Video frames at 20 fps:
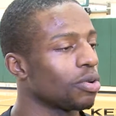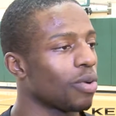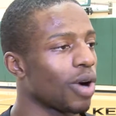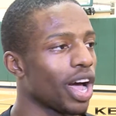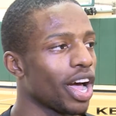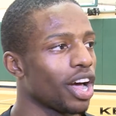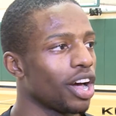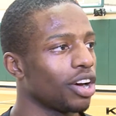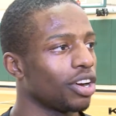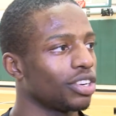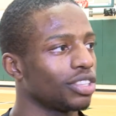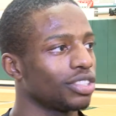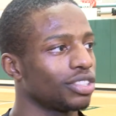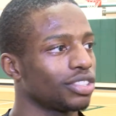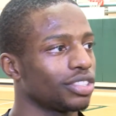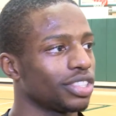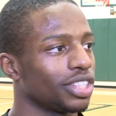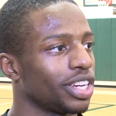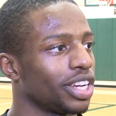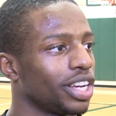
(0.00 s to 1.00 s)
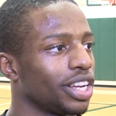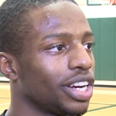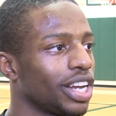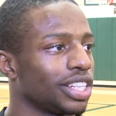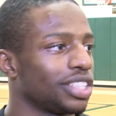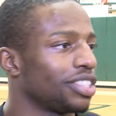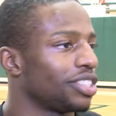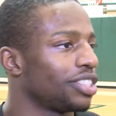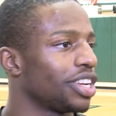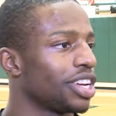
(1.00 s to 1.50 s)
wild, and I
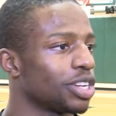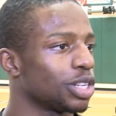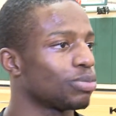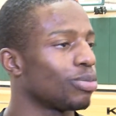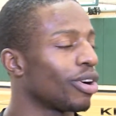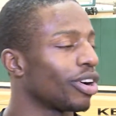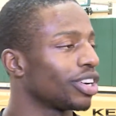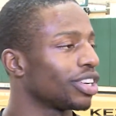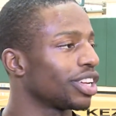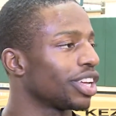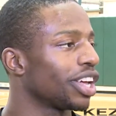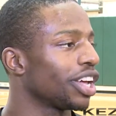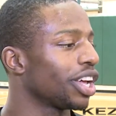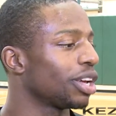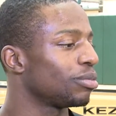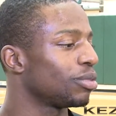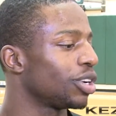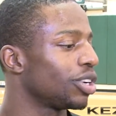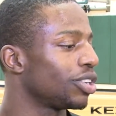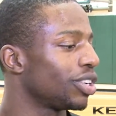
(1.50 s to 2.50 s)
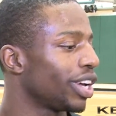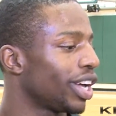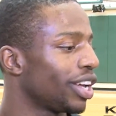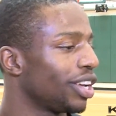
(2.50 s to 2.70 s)
just said it's part of the game, though.